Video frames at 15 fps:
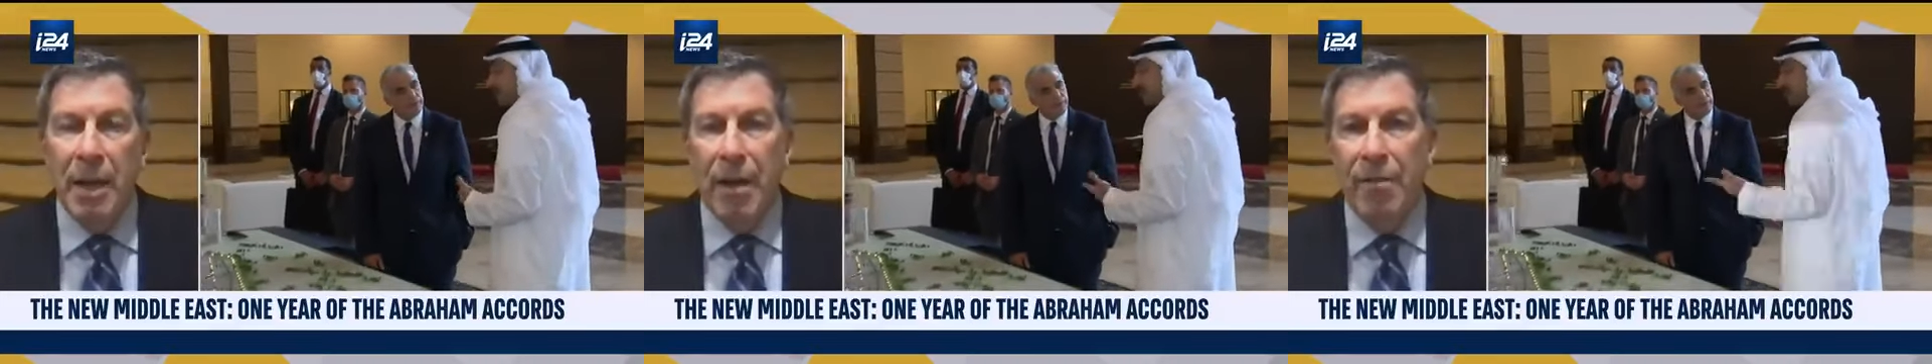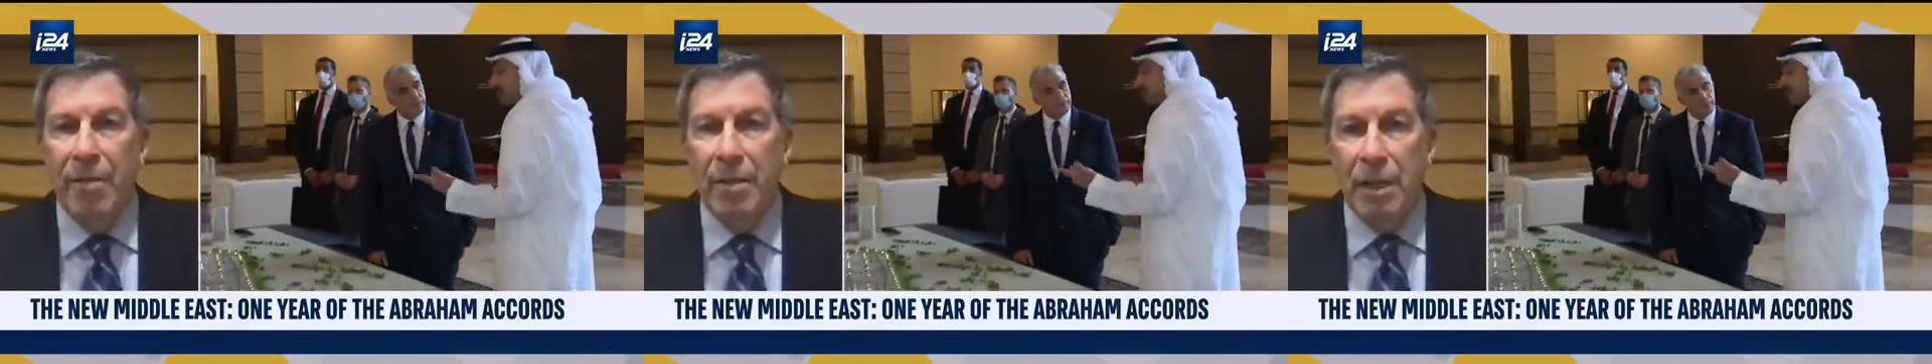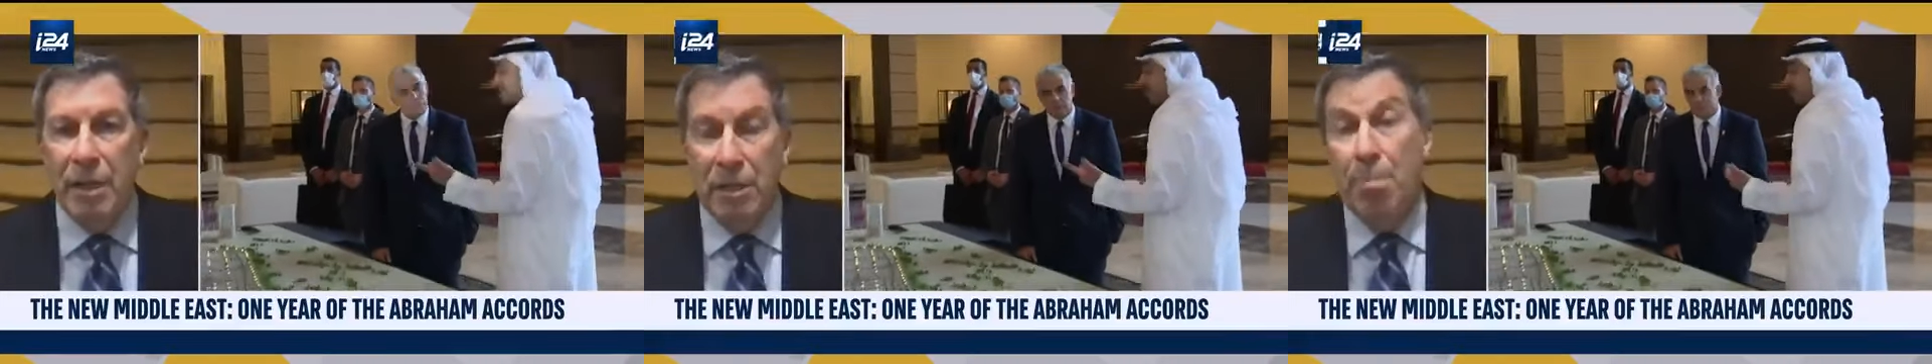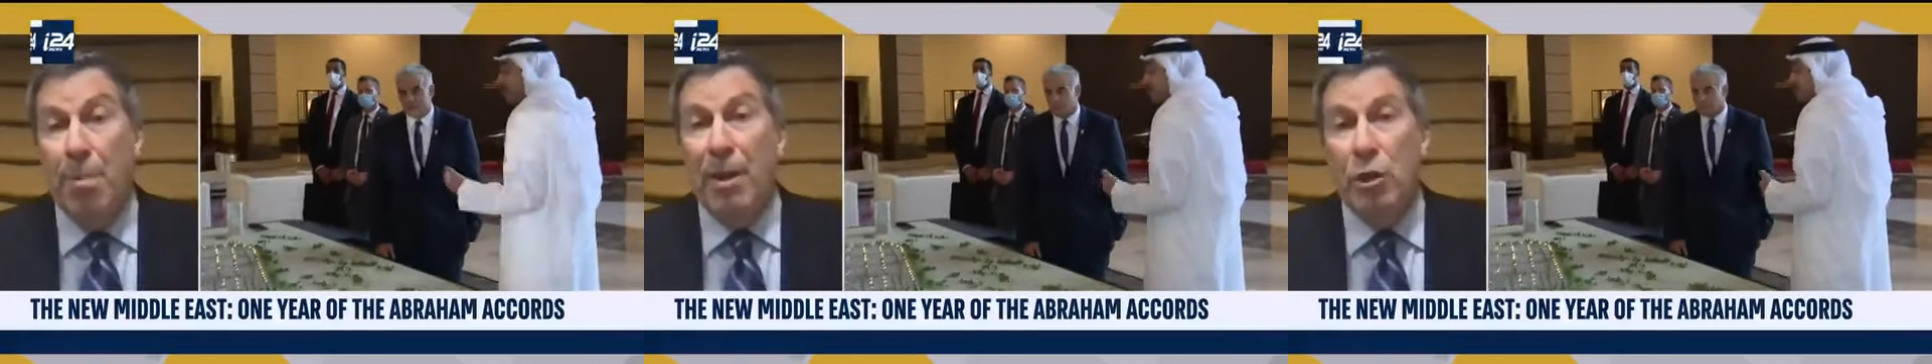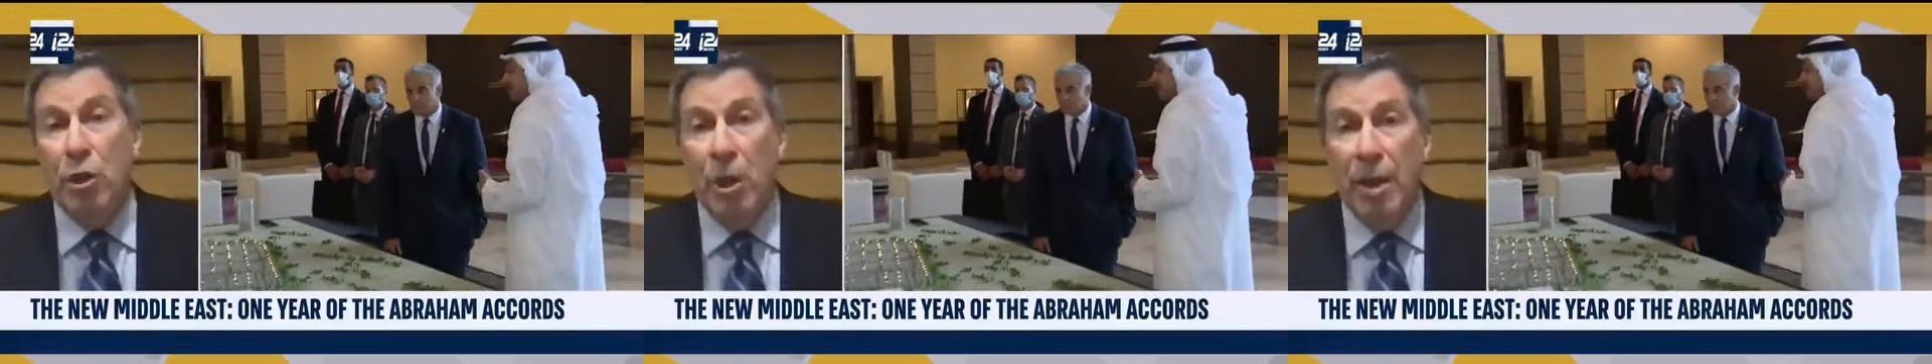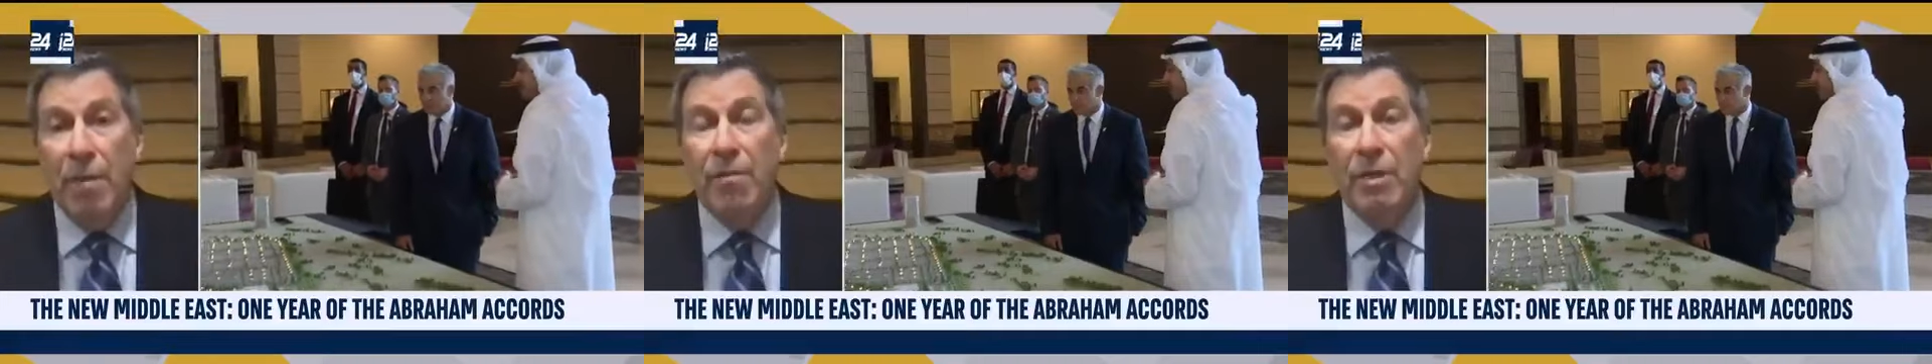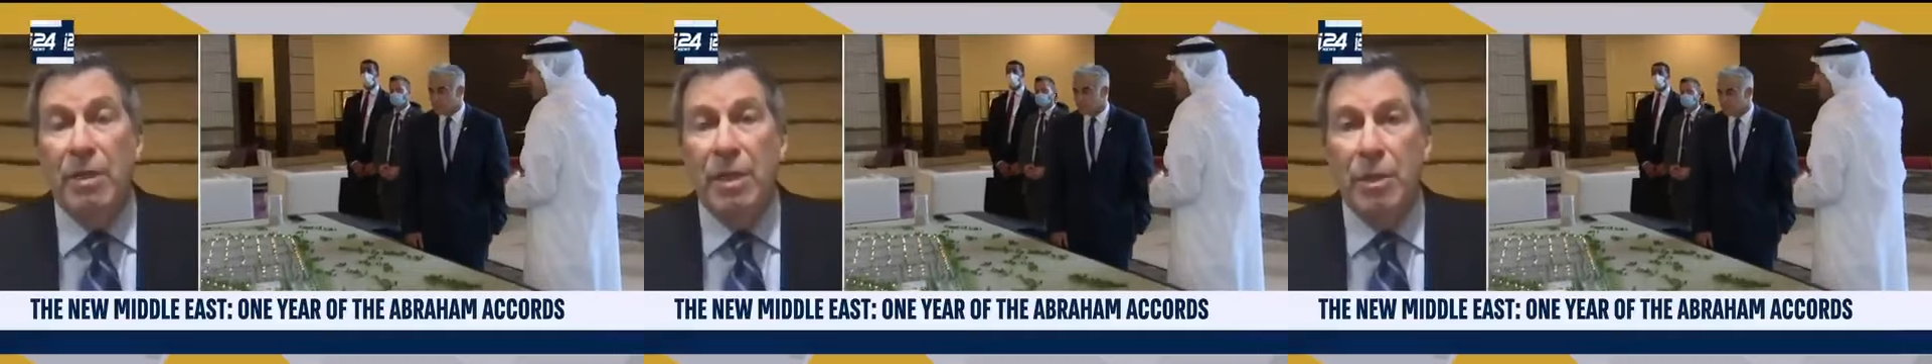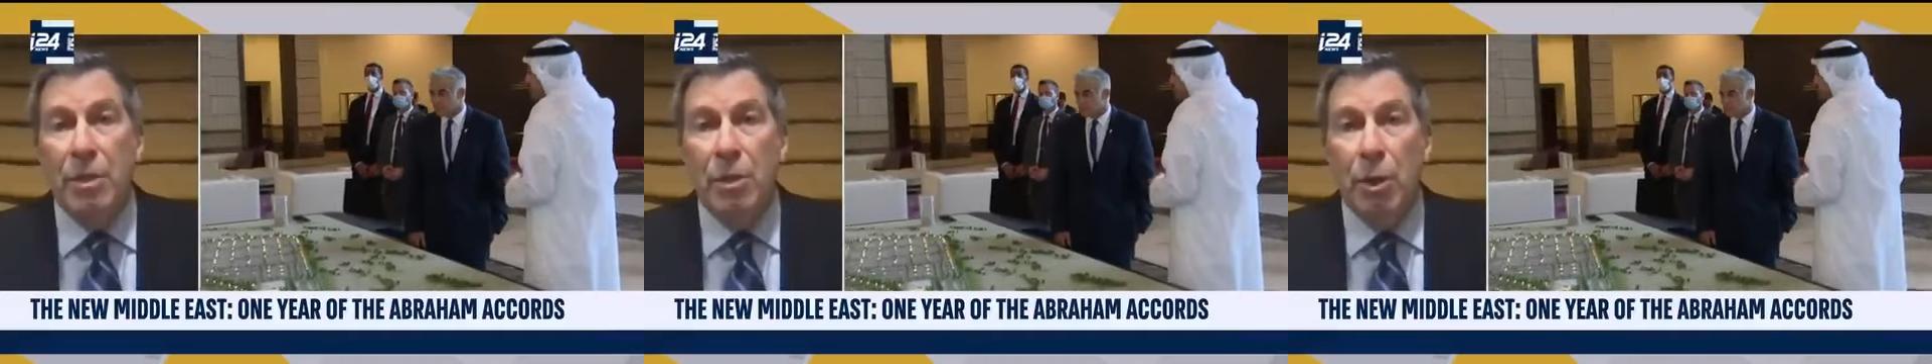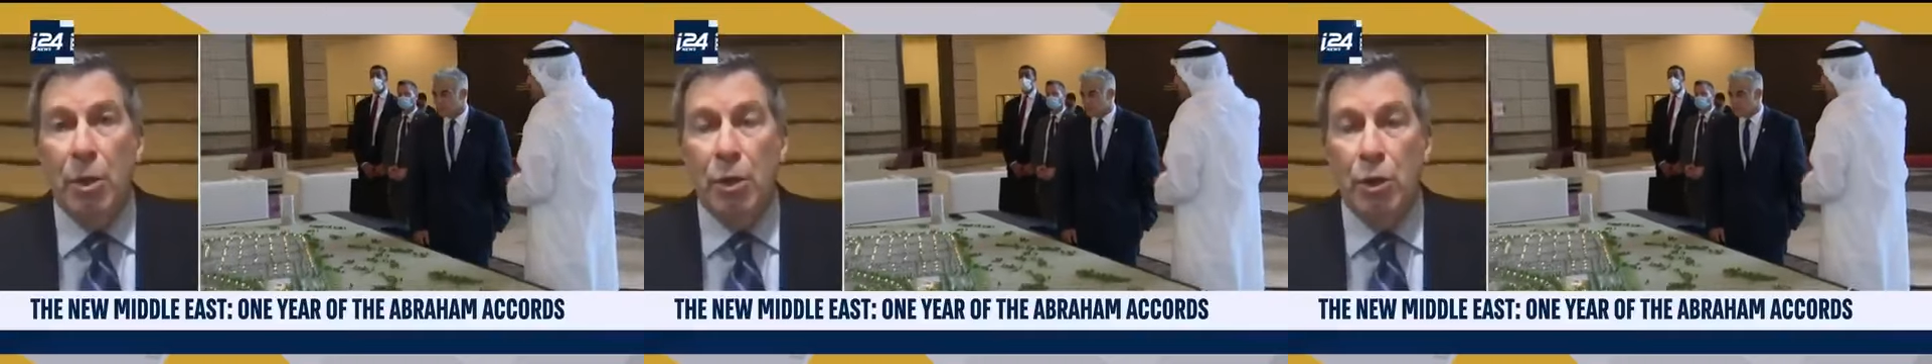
especially ever since the